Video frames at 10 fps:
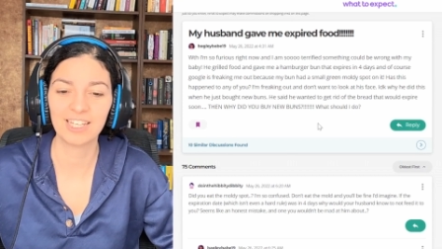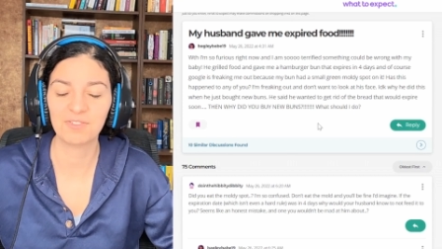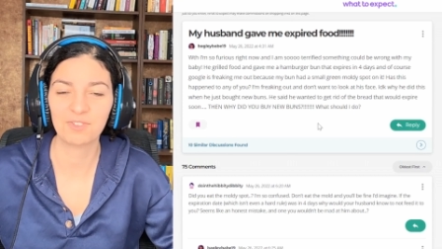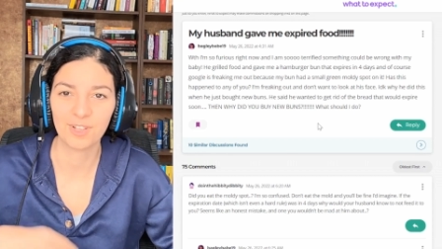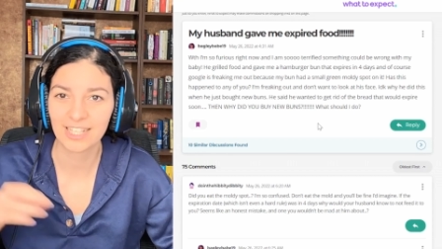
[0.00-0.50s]

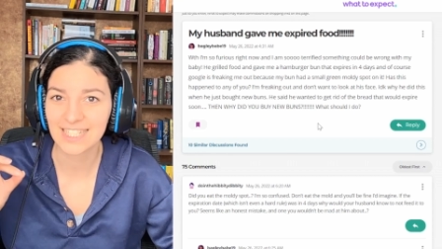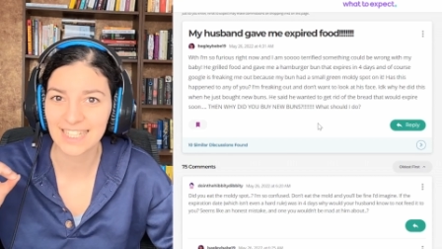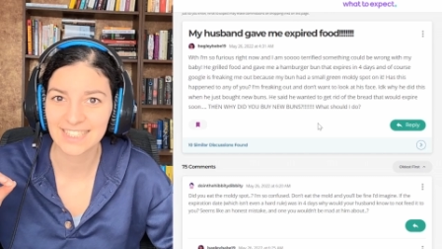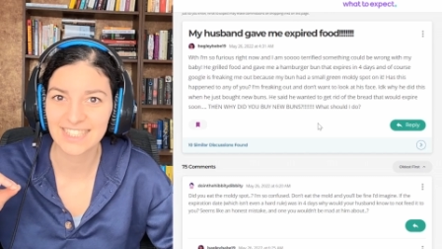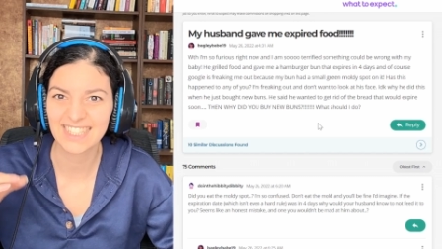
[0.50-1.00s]
If you like
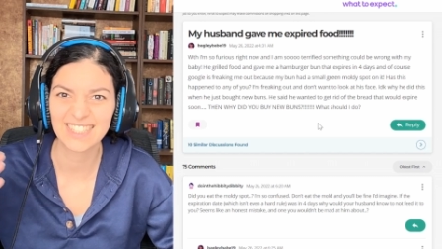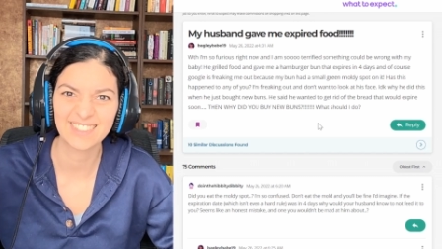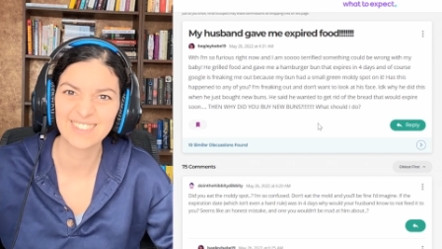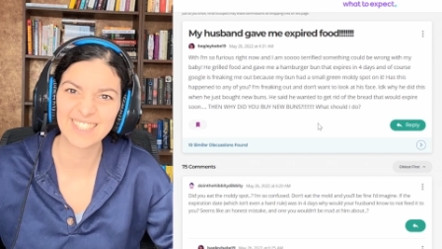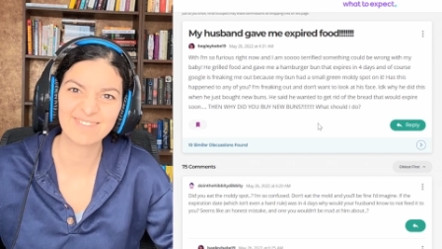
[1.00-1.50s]
taste it and
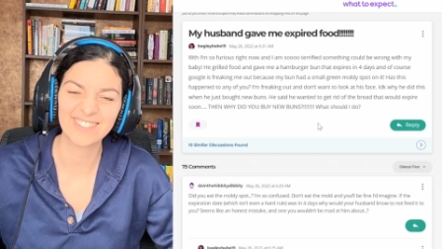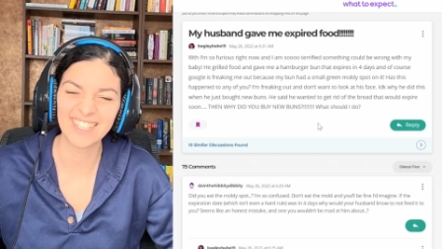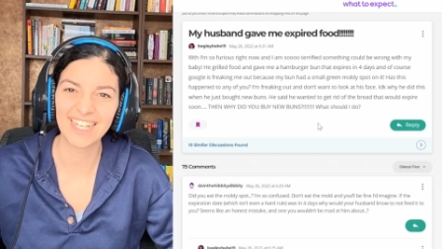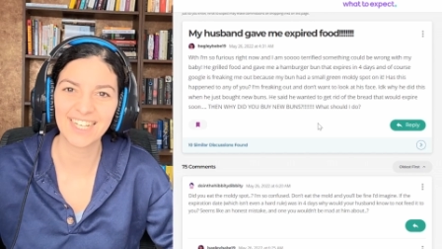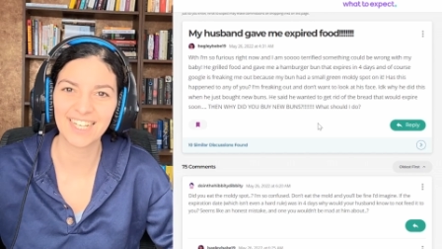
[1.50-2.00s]
you're like,
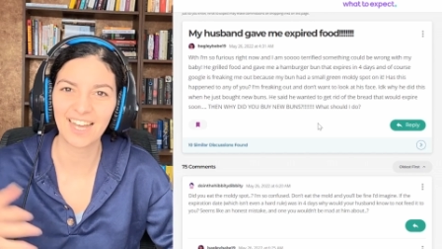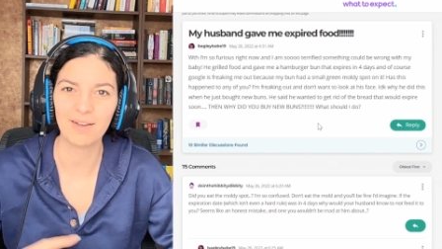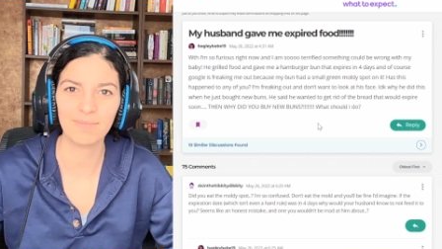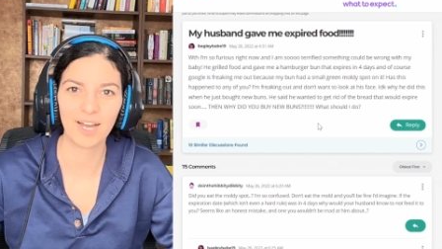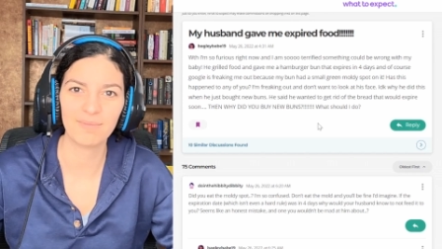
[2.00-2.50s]
nah,
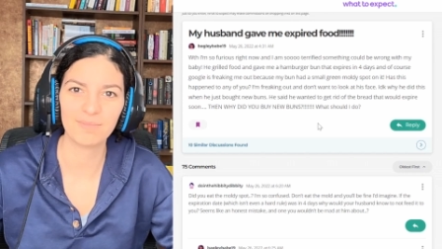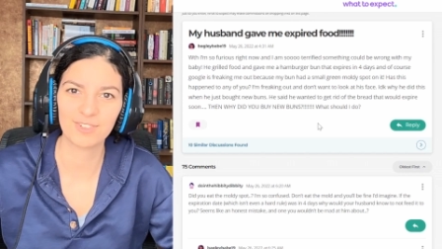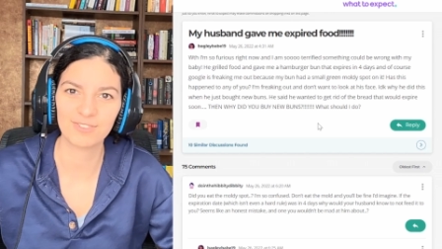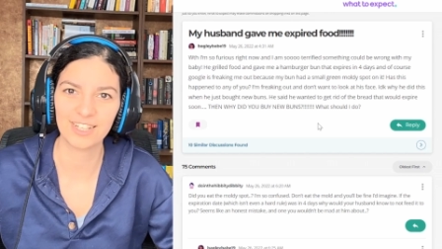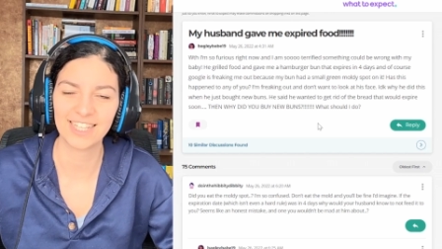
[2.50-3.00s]
I'm
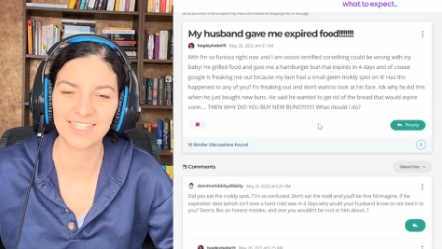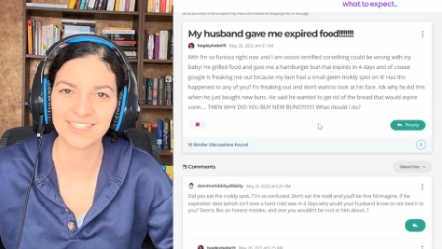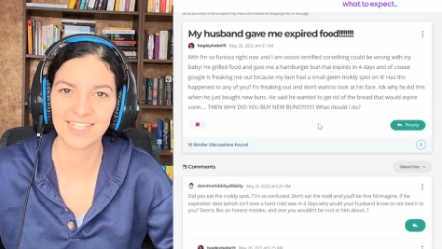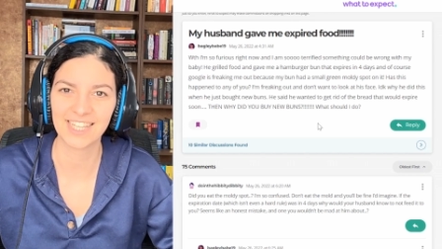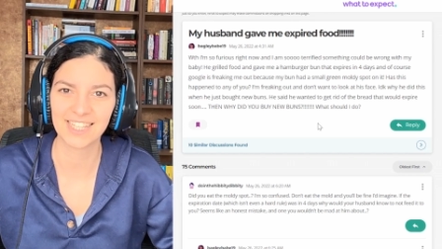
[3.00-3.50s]
not feeling this.
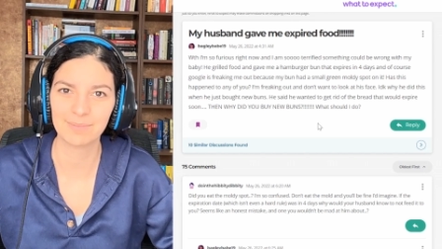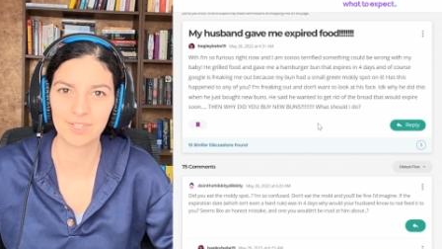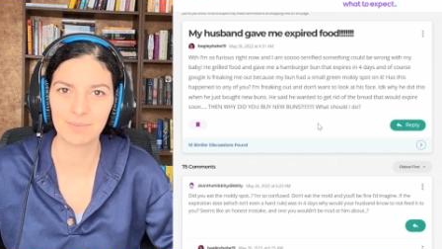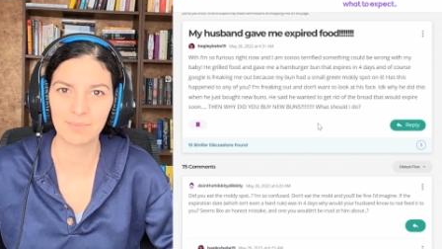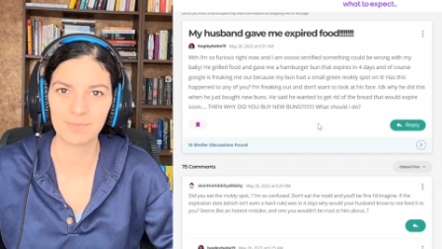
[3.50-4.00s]
I think that
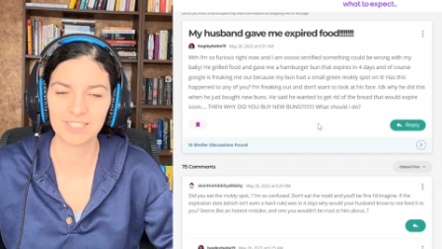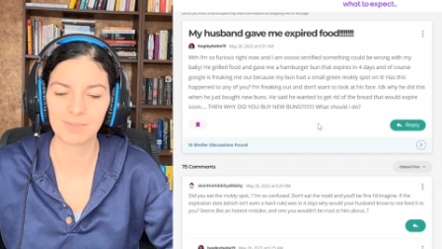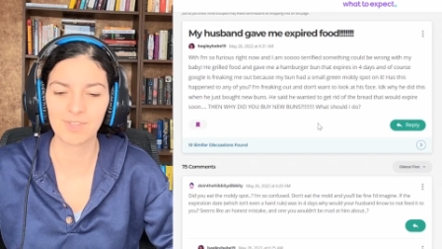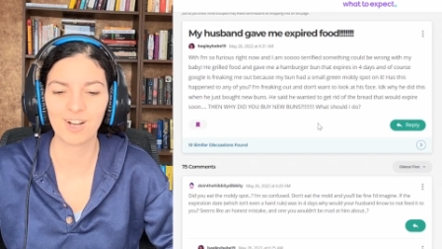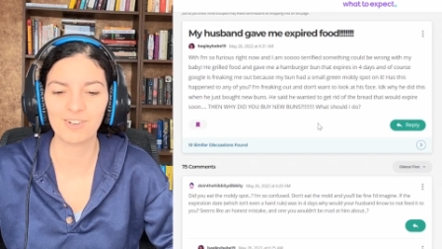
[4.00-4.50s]
there might be
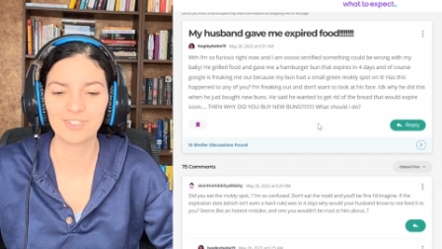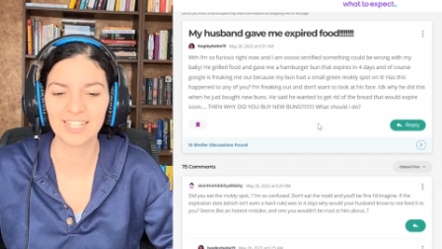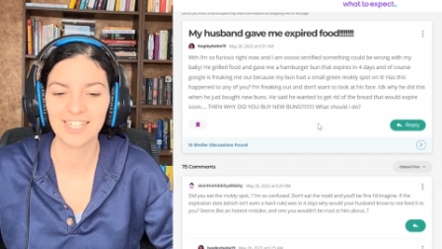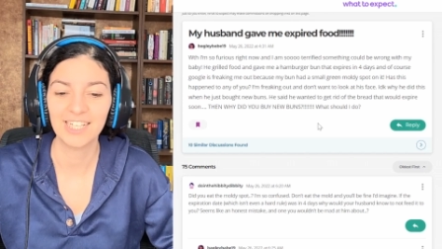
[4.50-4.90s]
something off here.